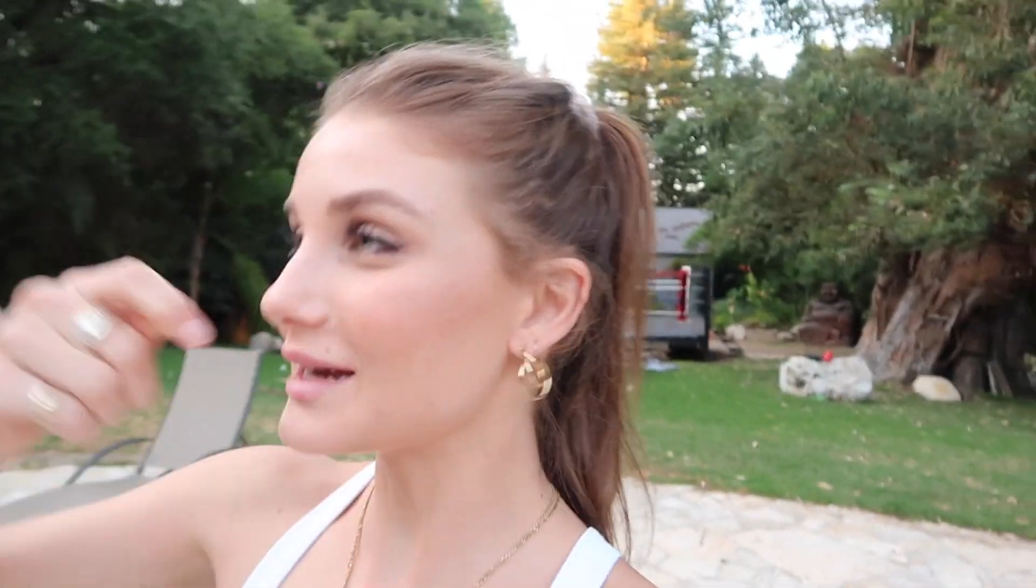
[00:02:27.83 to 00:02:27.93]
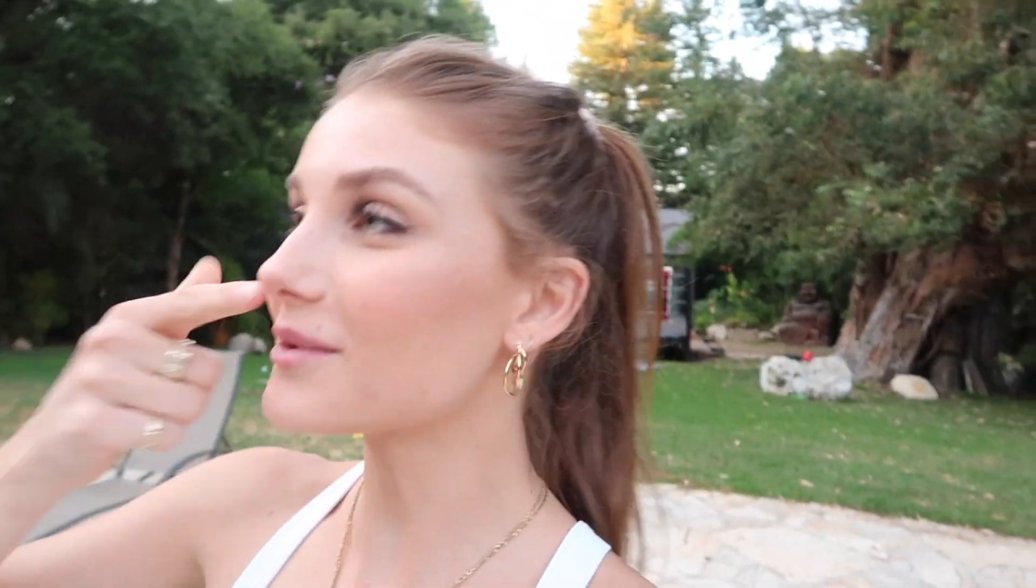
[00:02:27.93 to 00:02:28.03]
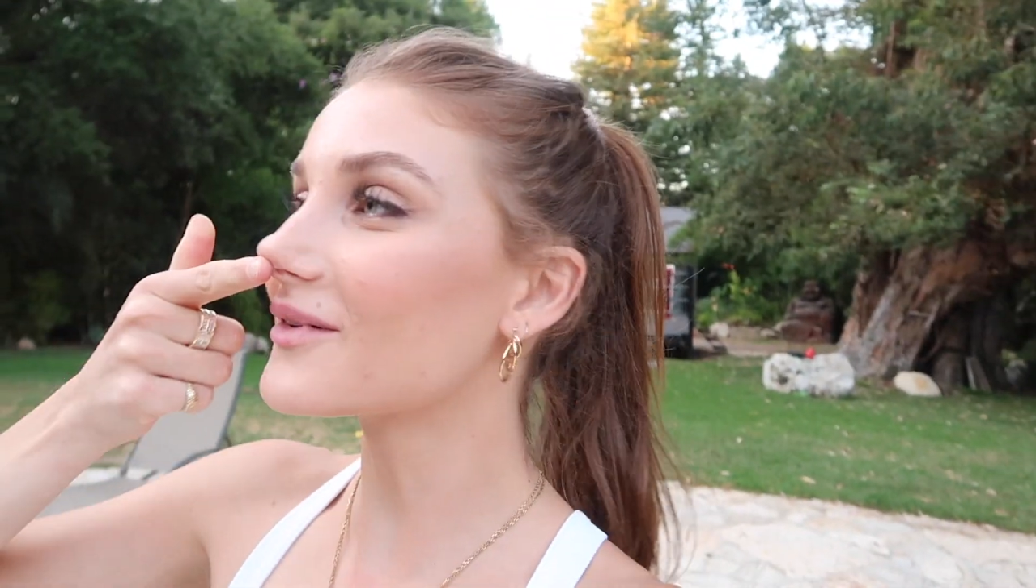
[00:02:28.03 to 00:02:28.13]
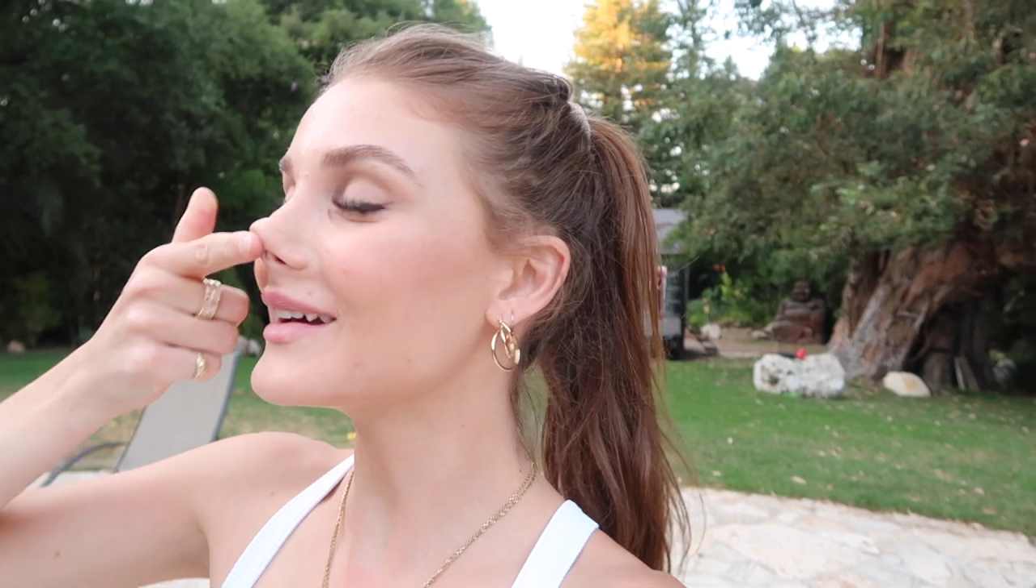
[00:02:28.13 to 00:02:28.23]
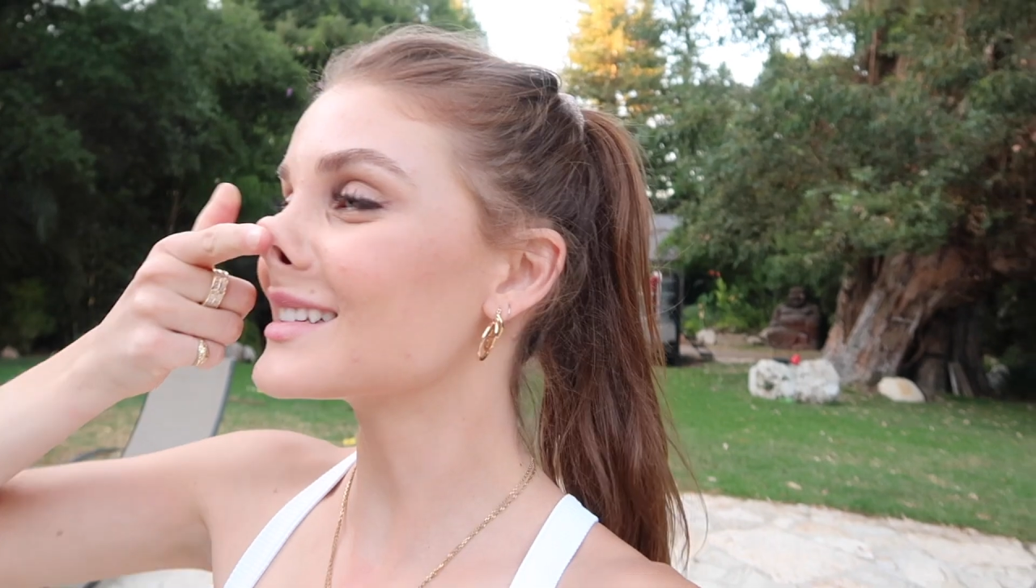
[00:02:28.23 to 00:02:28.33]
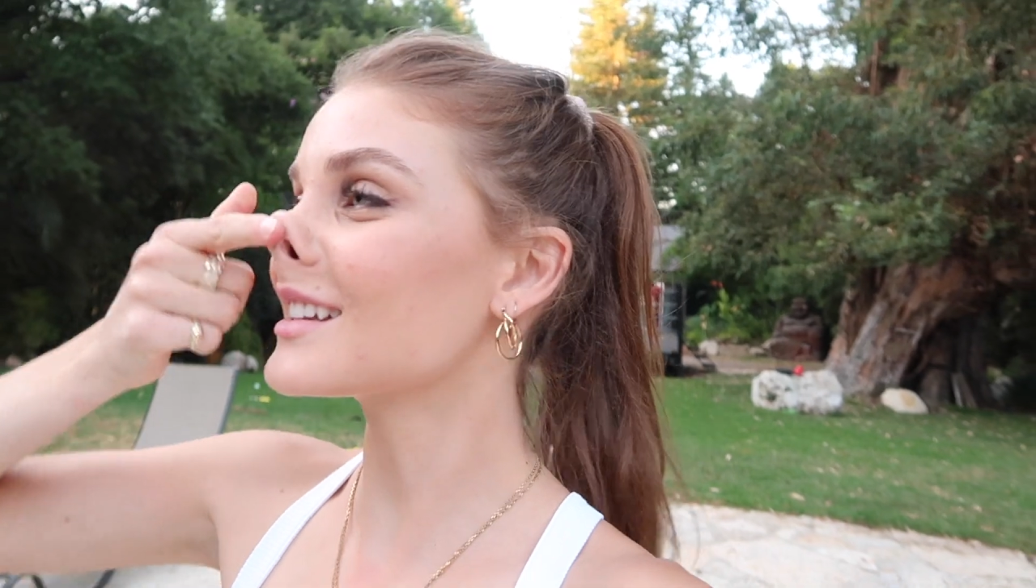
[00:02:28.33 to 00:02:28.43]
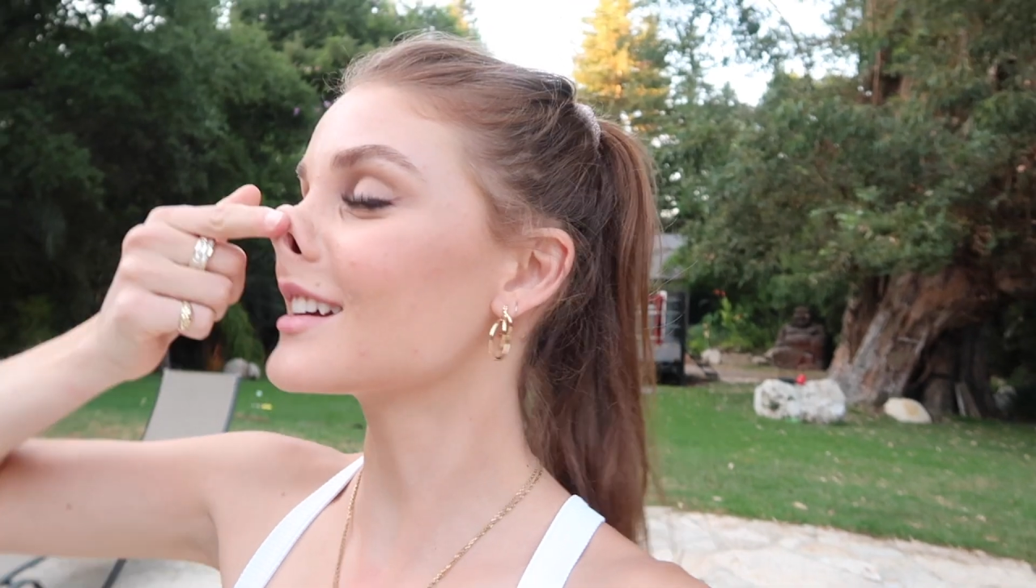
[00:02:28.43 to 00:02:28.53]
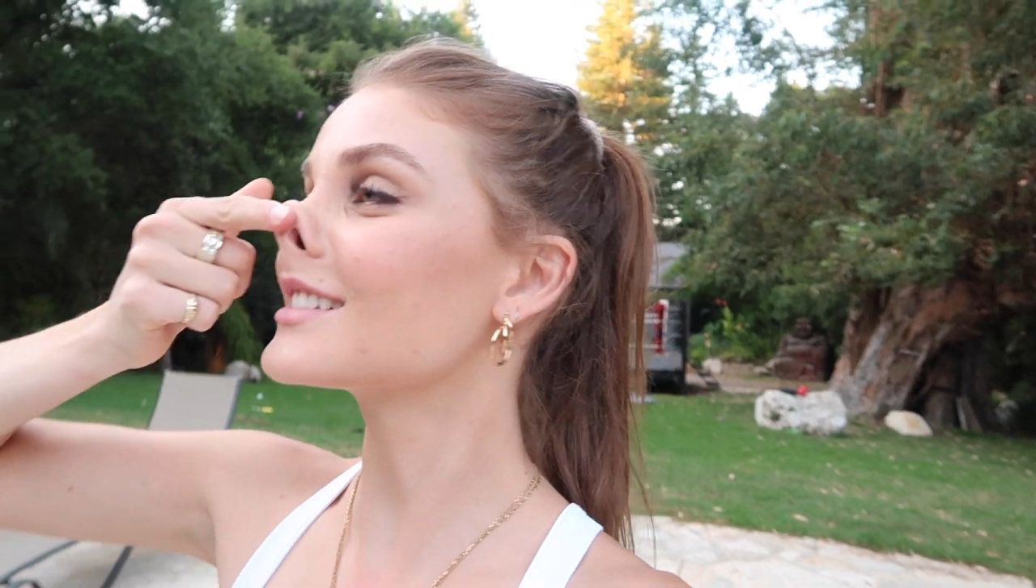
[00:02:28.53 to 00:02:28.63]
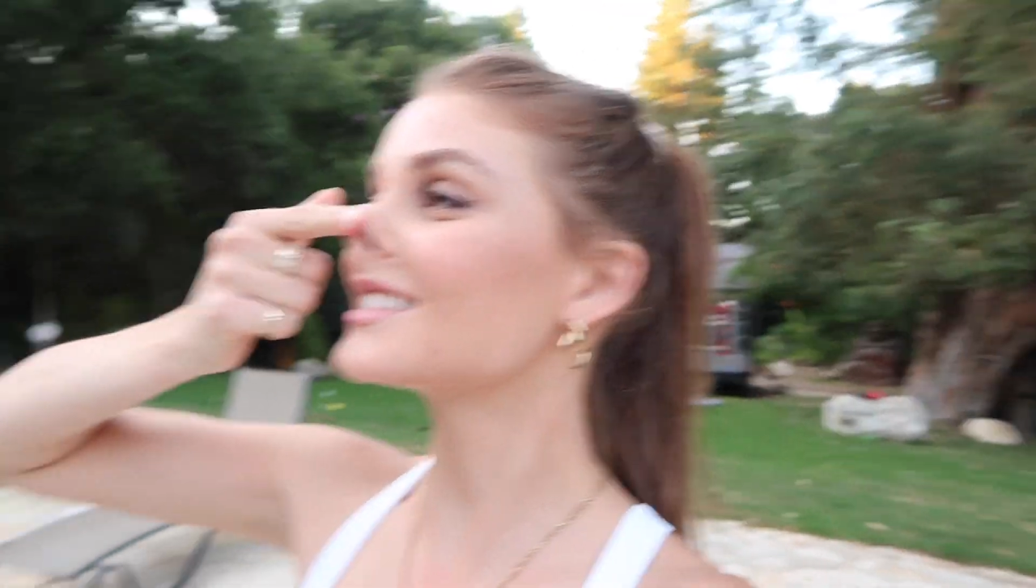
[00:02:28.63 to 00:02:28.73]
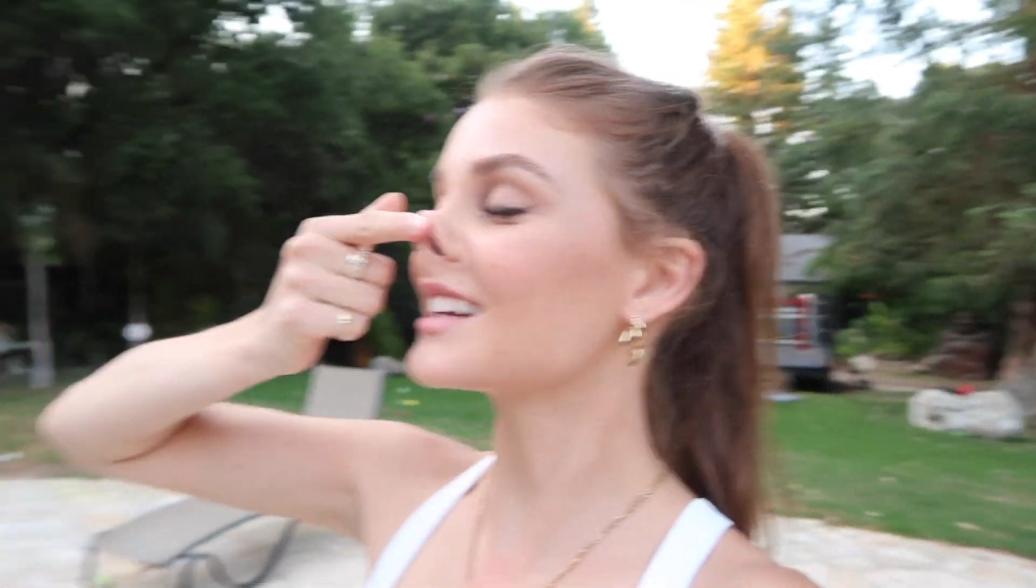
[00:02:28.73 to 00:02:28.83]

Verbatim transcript: tape your face and like